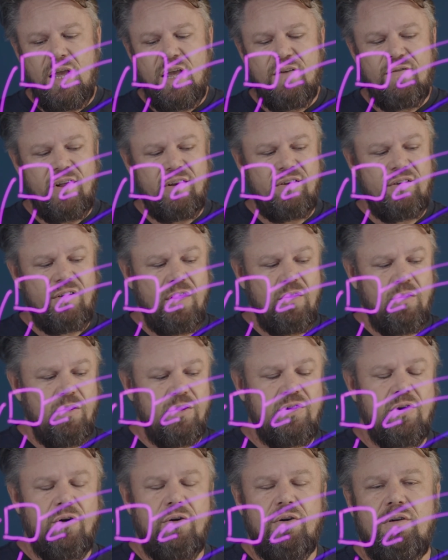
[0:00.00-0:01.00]
if I steal
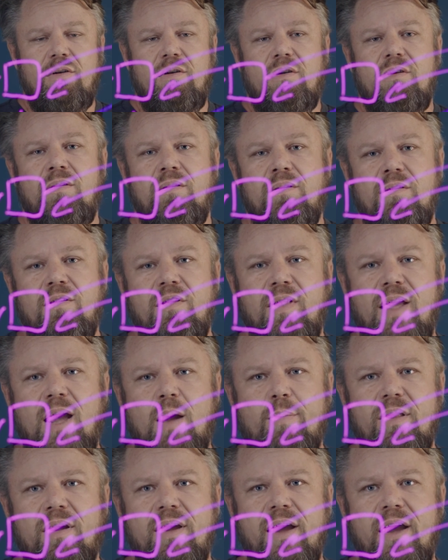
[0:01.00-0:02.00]
the token to the
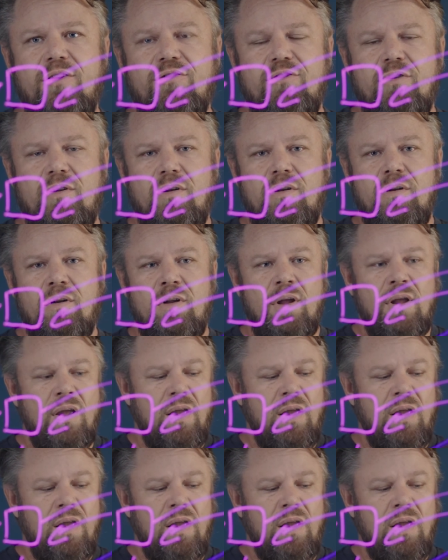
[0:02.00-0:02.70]
application,